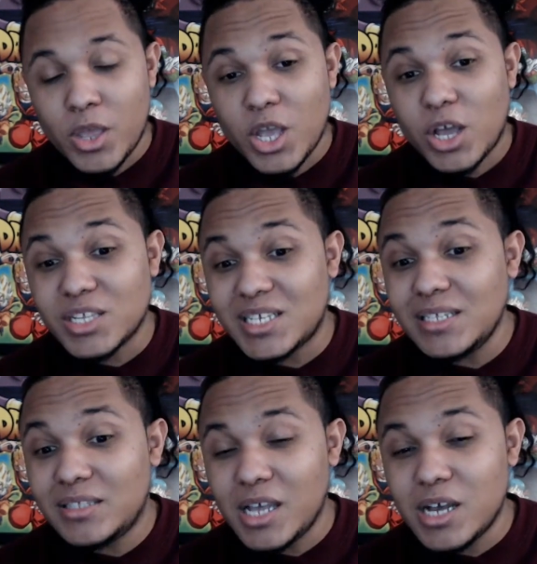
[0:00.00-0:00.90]
Because he
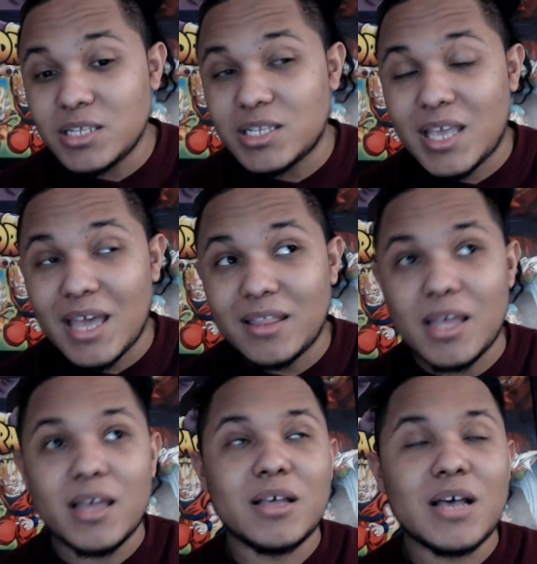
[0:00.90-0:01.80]
does get
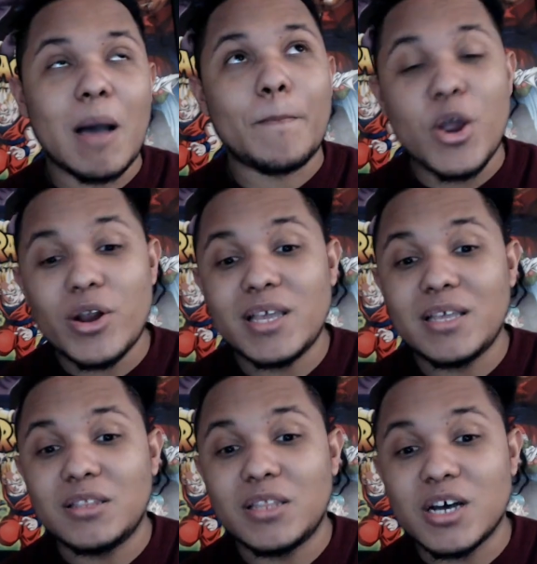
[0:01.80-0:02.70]
apparently he
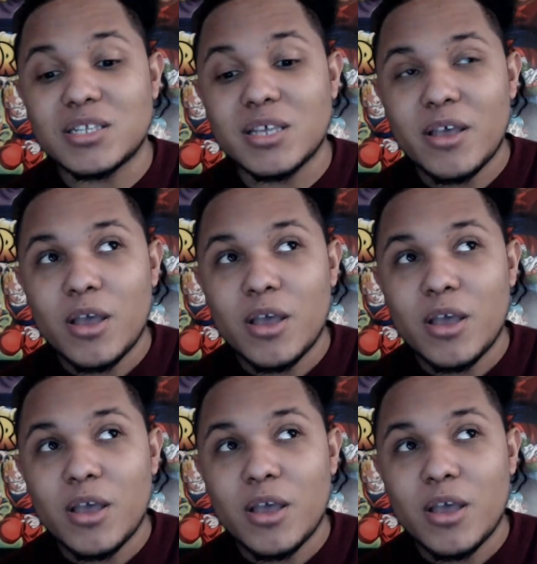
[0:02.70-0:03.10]
does